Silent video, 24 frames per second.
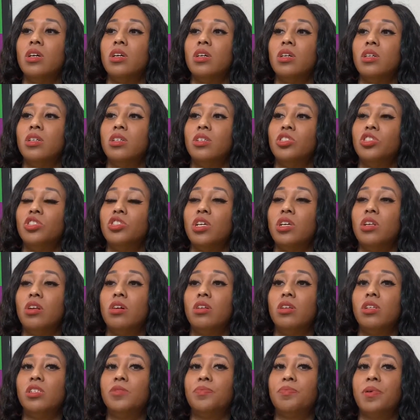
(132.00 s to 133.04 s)
shit on
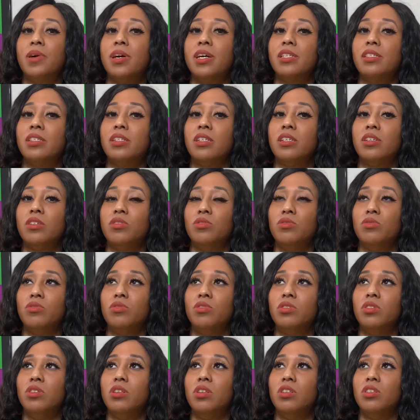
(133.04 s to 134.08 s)
this president who's
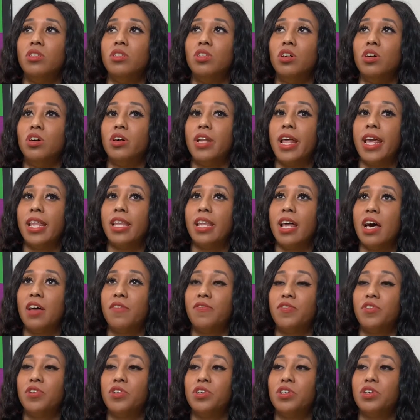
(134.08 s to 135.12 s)
done a lot
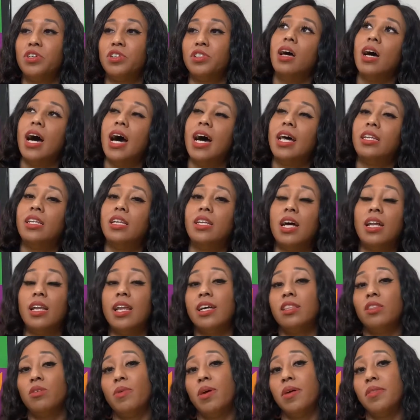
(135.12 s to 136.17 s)
for us, I did not
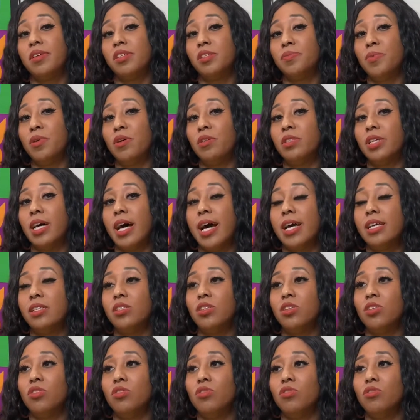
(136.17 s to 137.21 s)
like the way they spoke to Ice
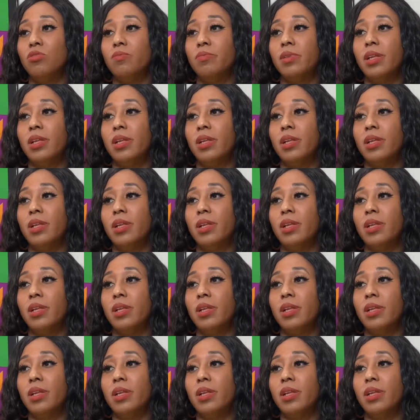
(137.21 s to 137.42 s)
Cube.